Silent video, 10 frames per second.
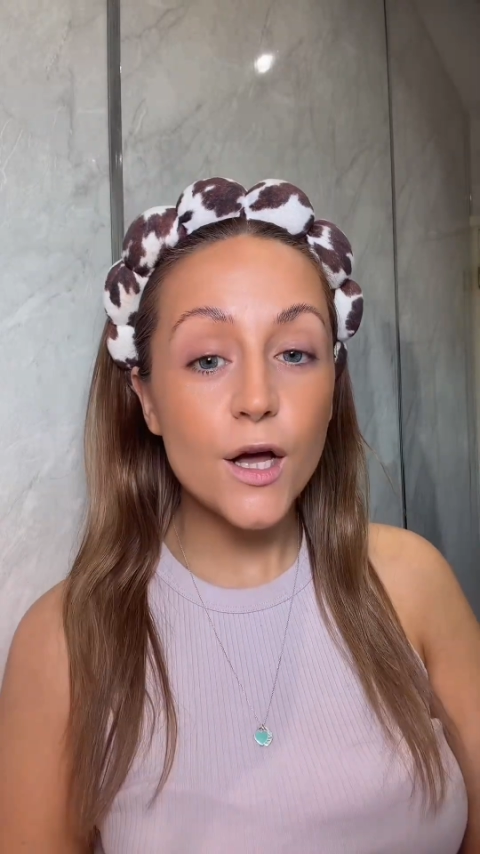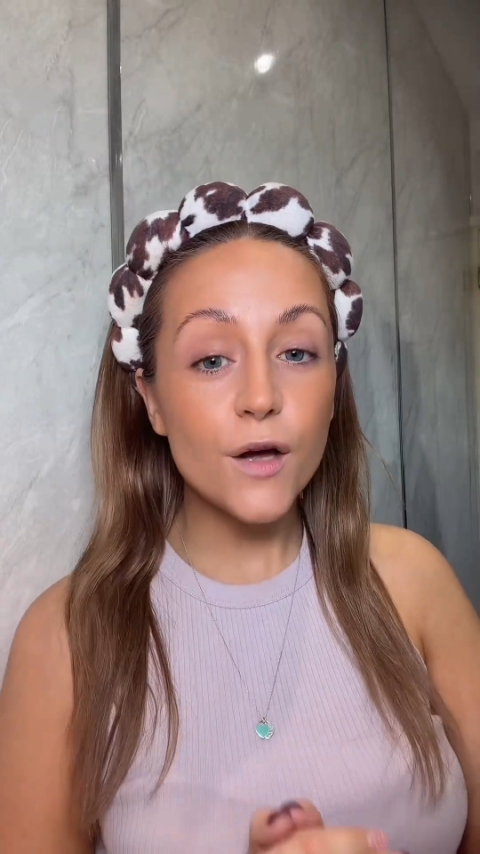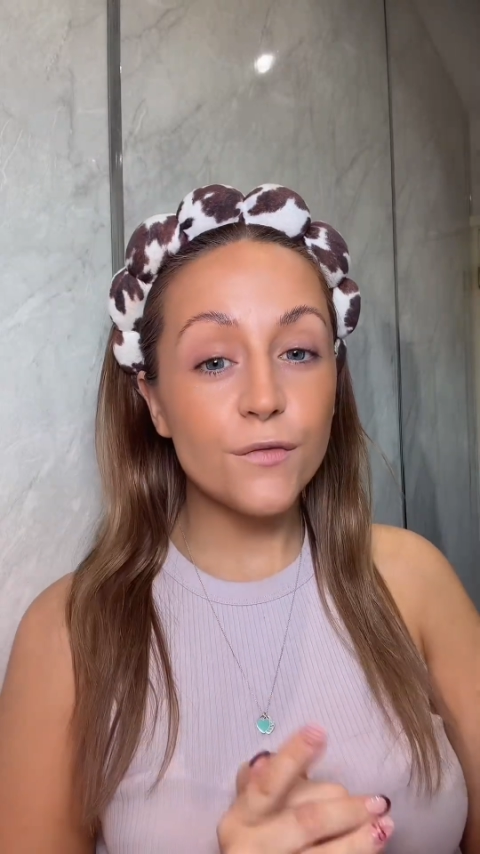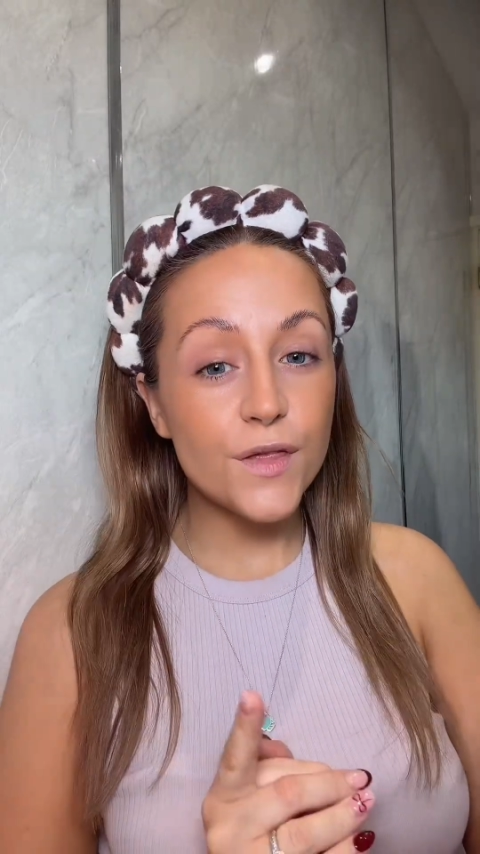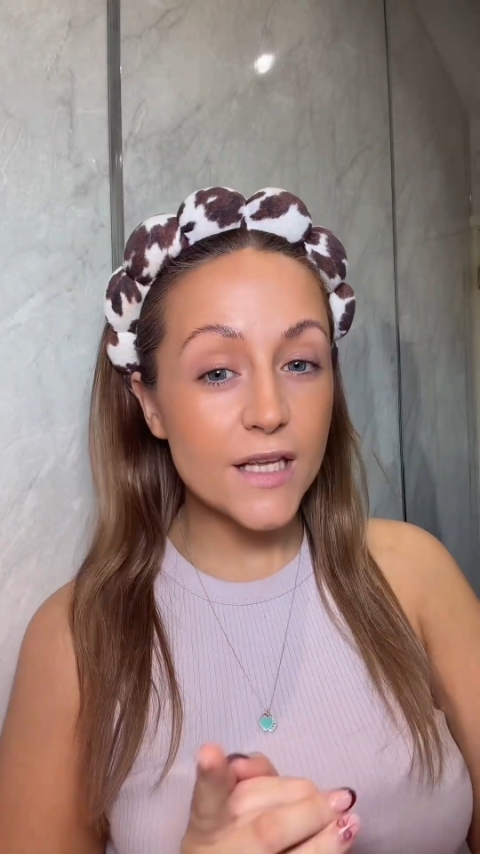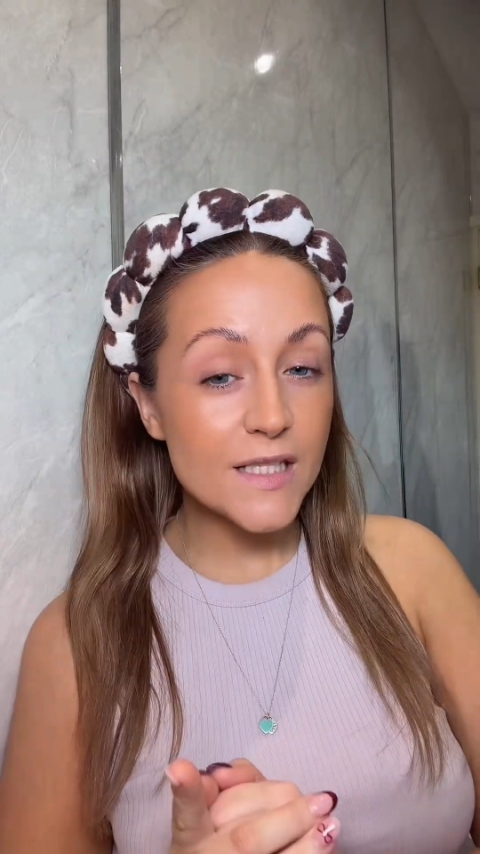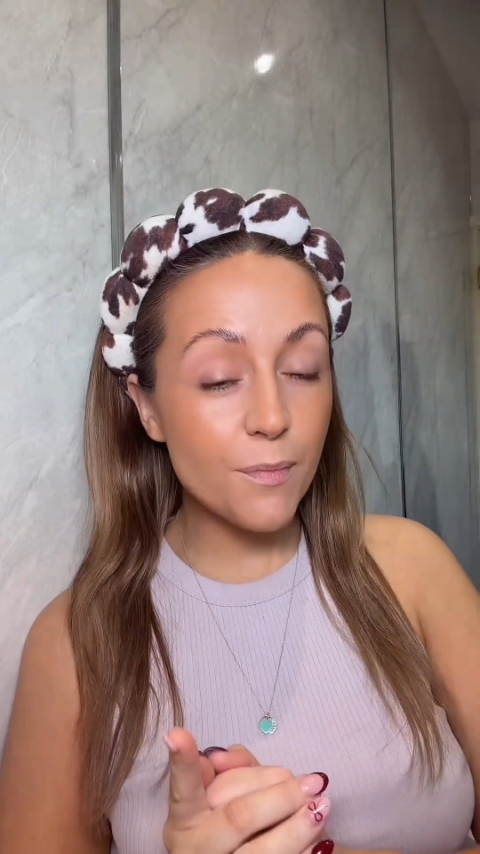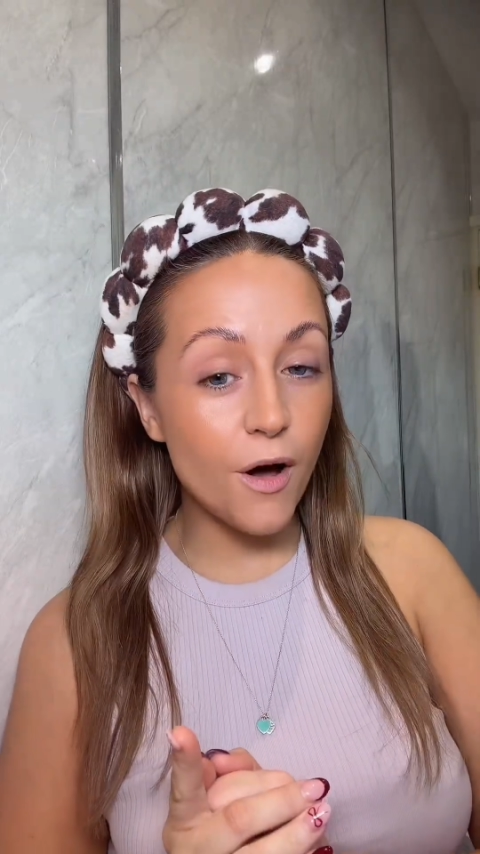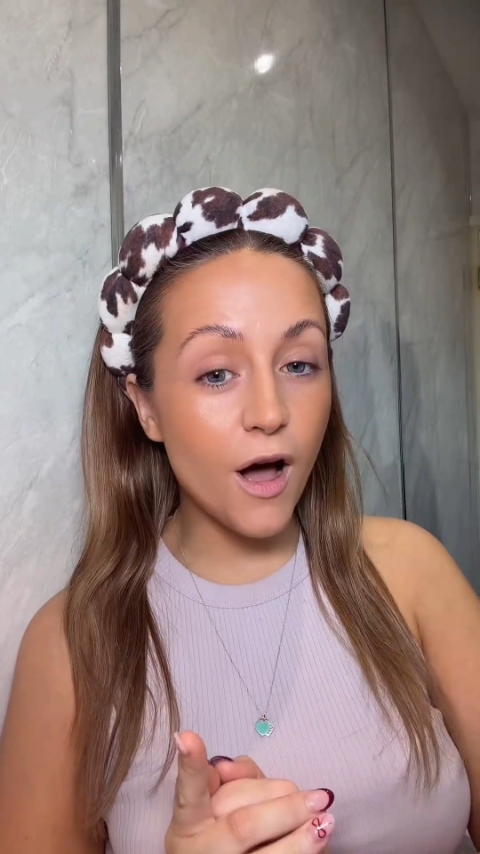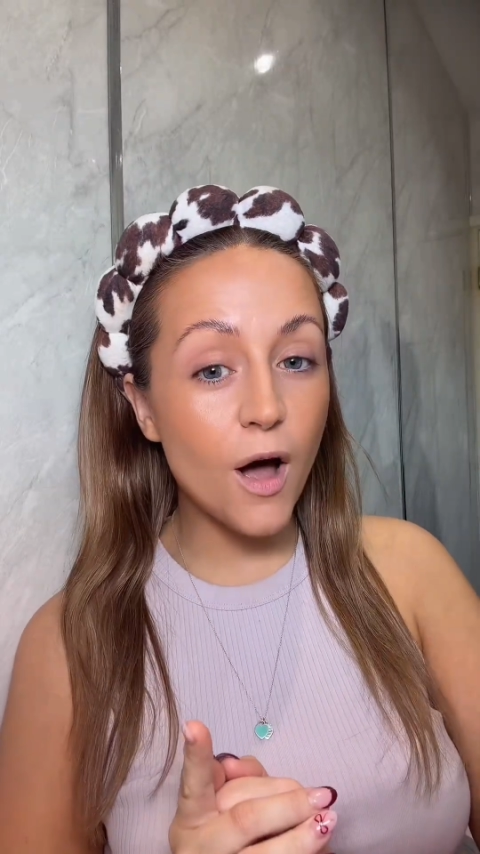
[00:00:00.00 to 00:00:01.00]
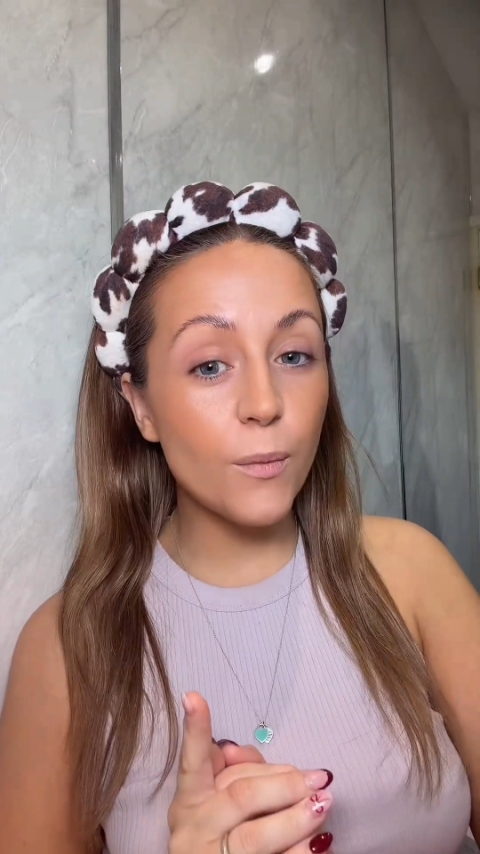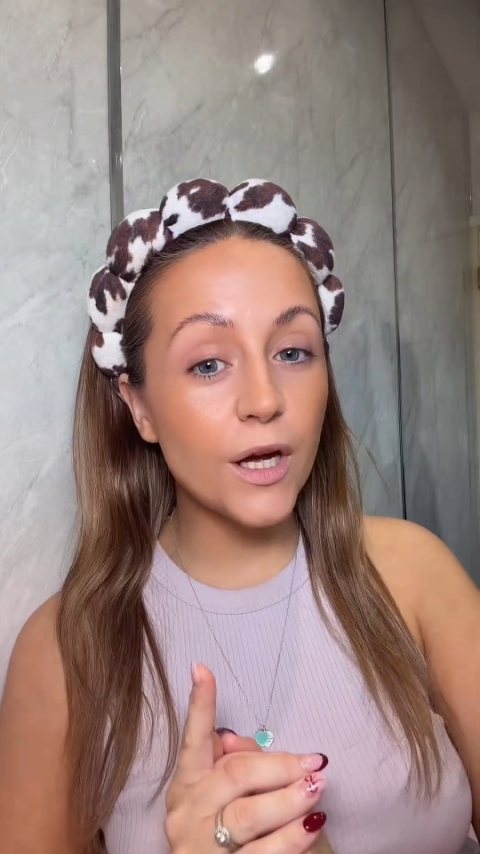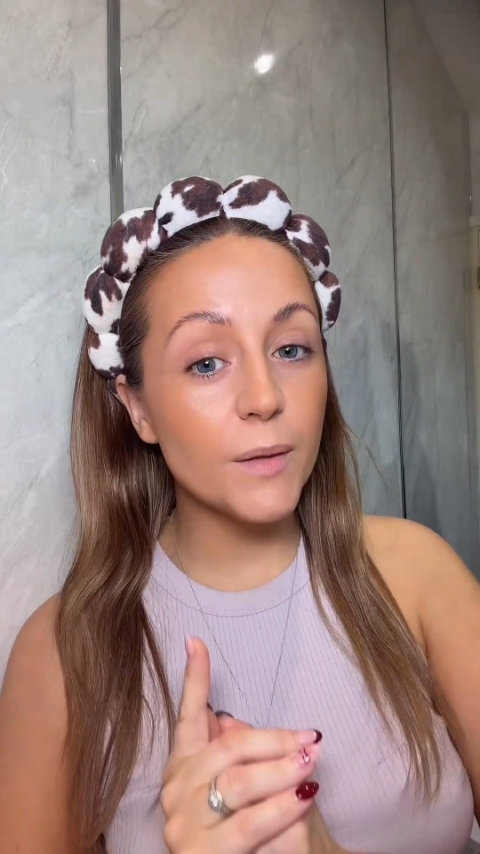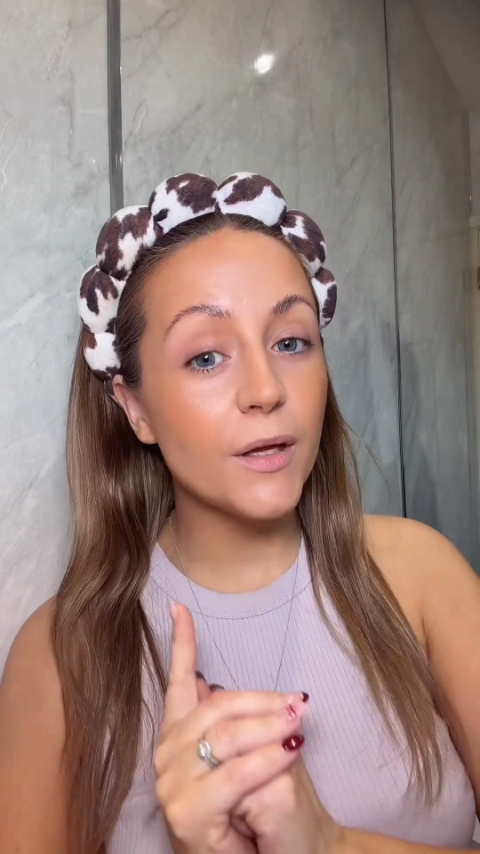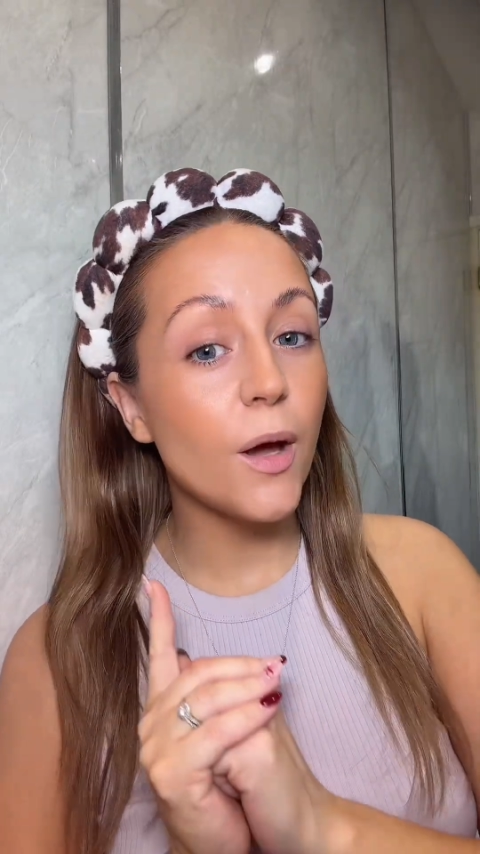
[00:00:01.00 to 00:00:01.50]
For this part, we're going
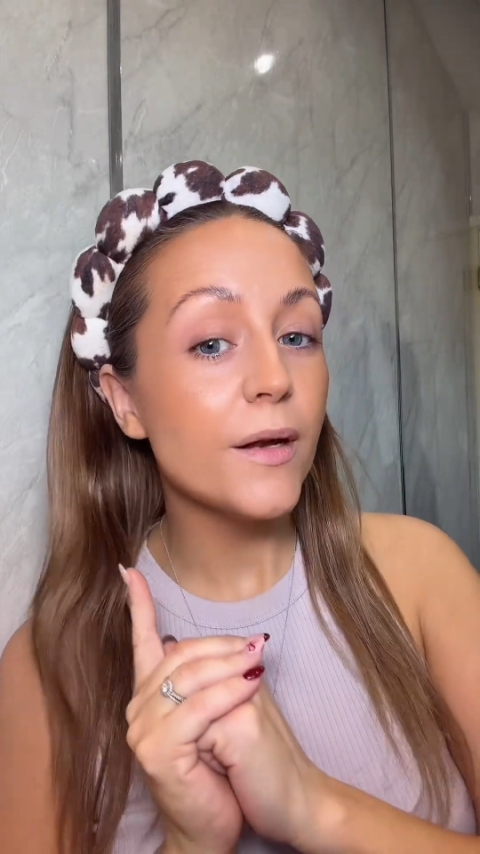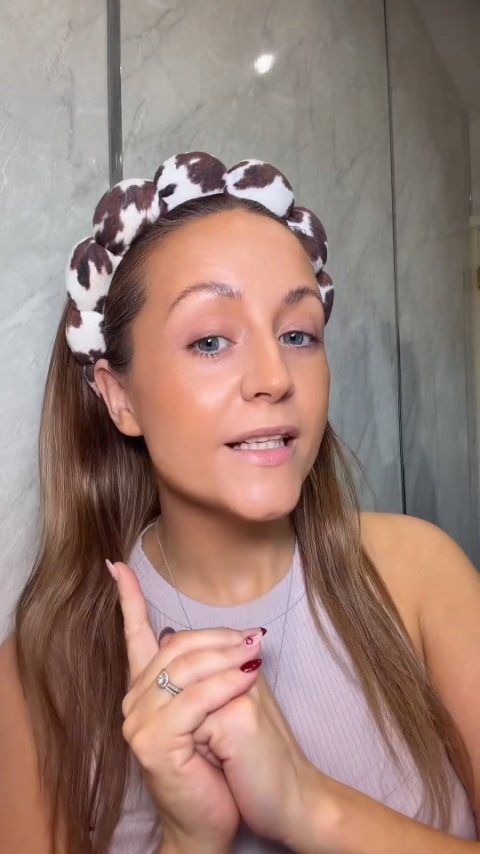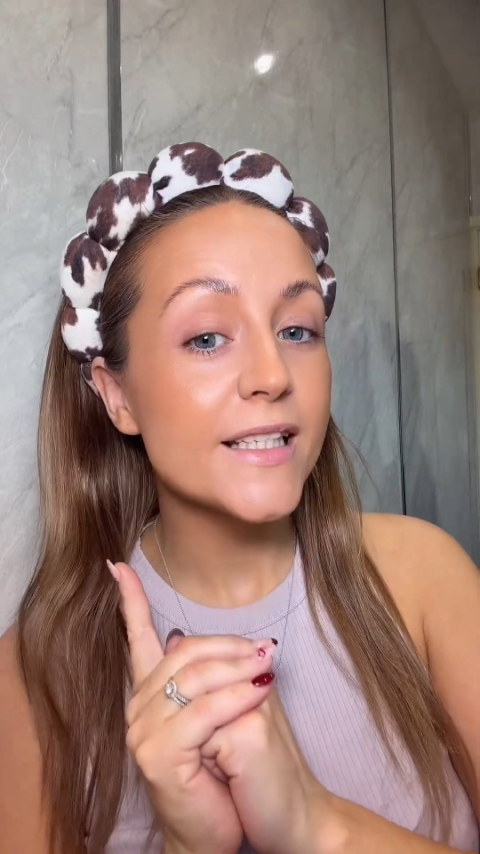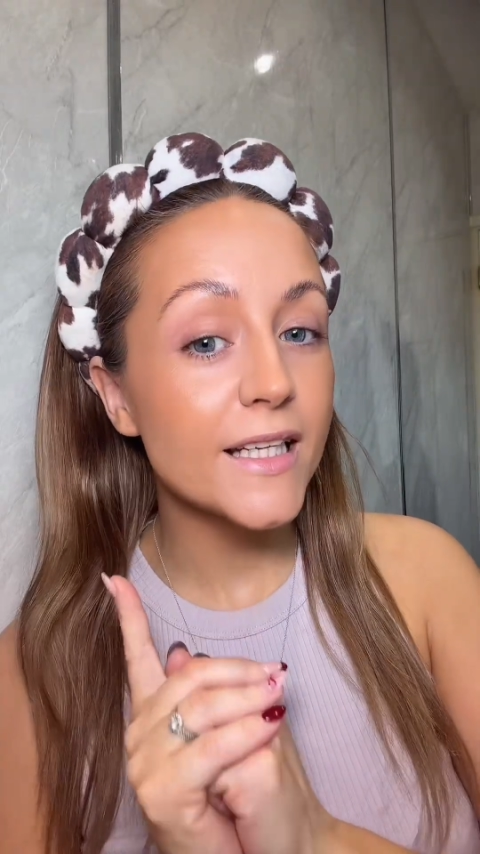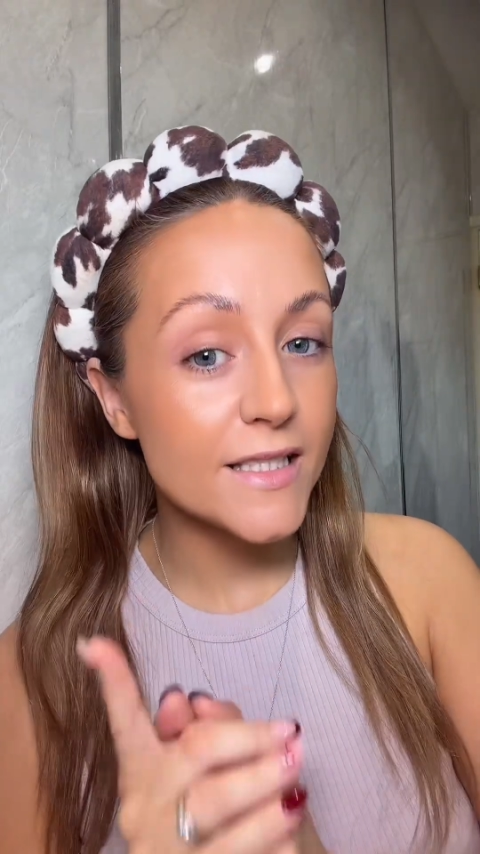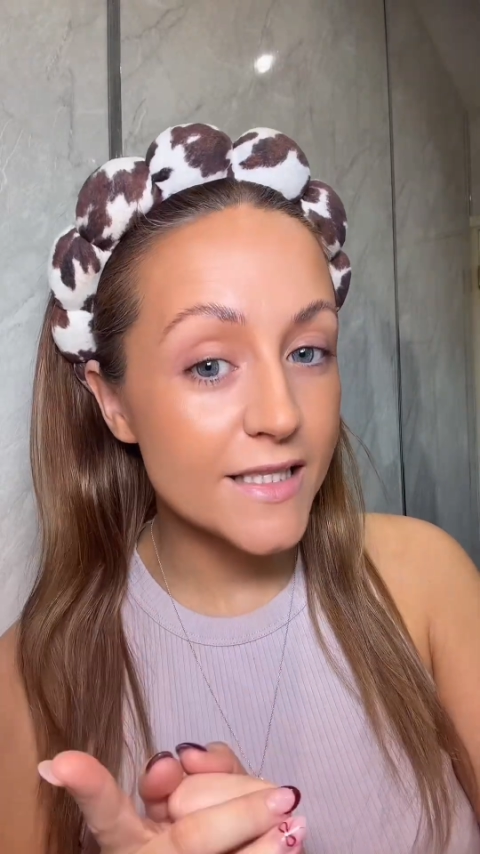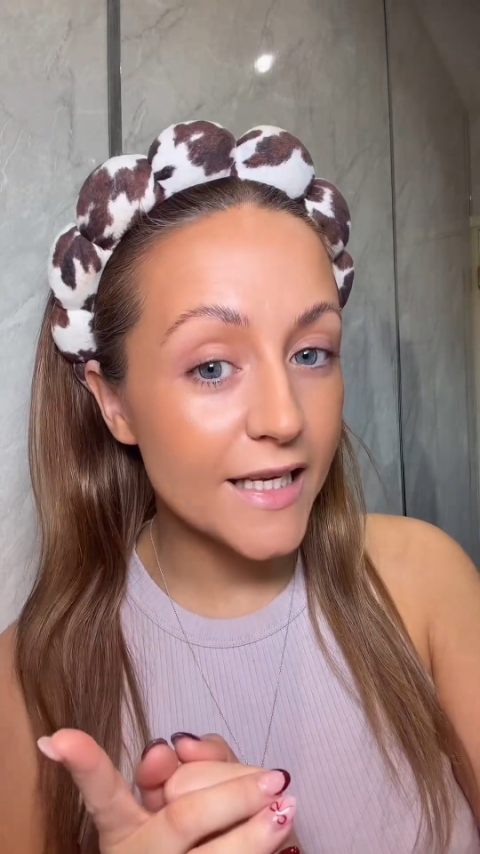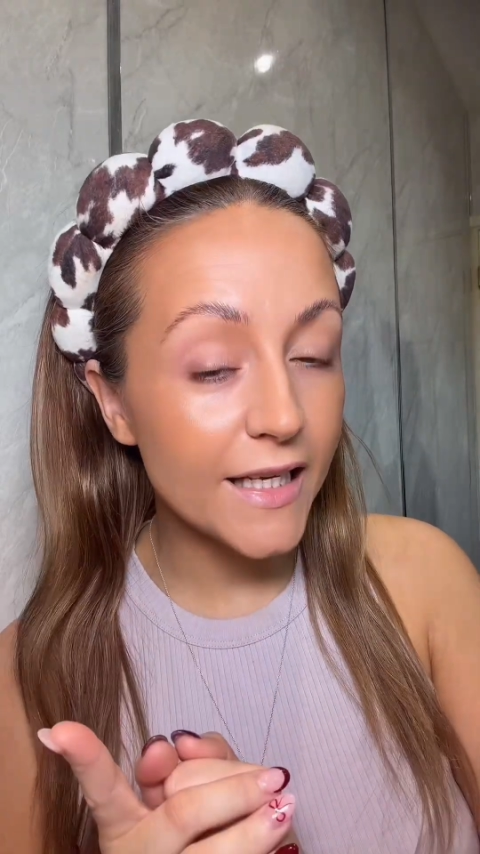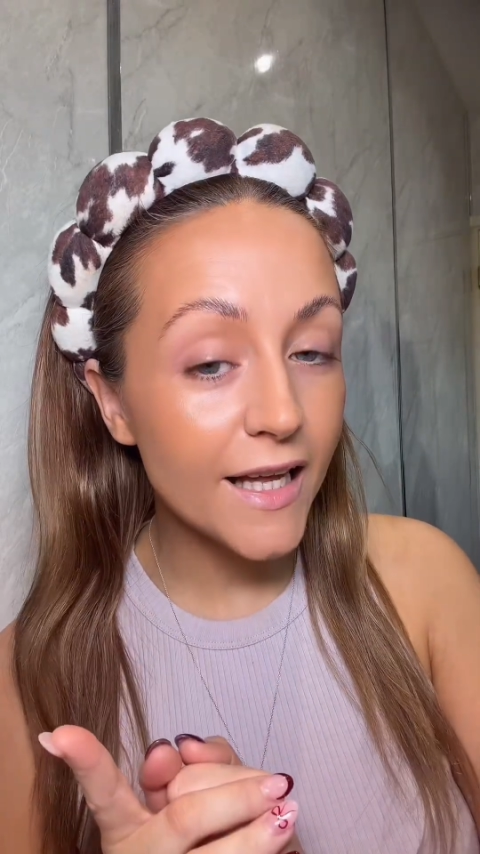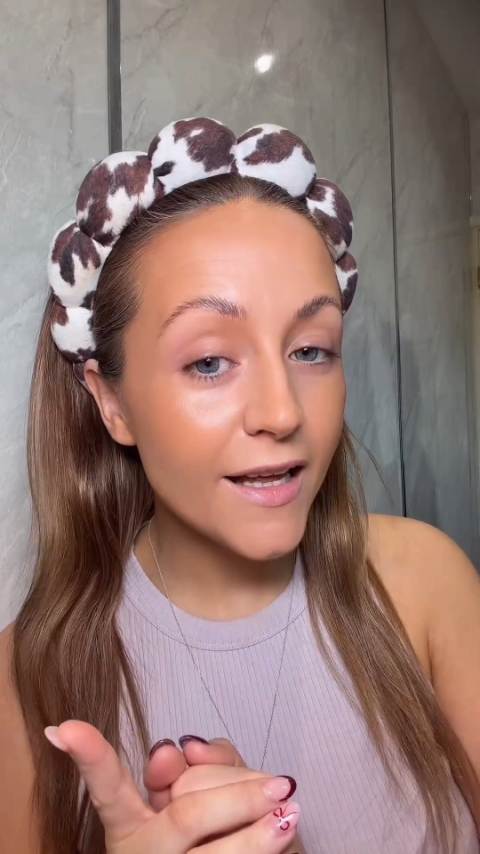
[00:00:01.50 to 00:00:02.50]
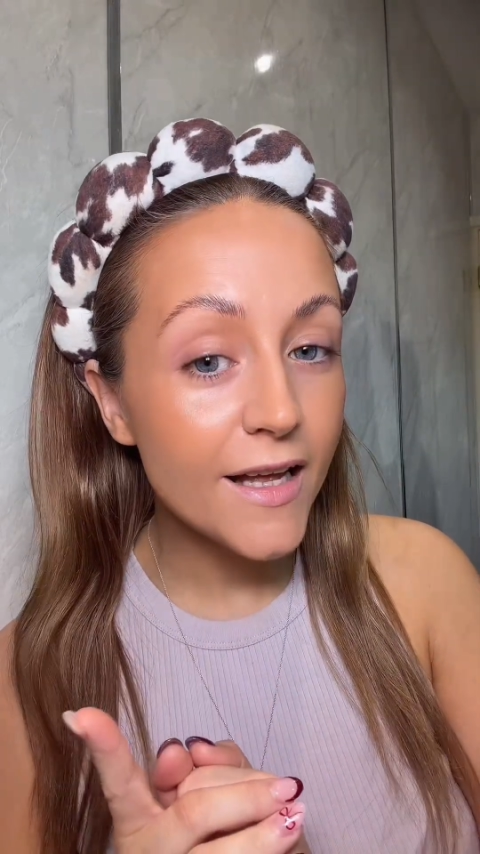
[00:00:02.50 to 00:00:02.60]
to be going into concealer.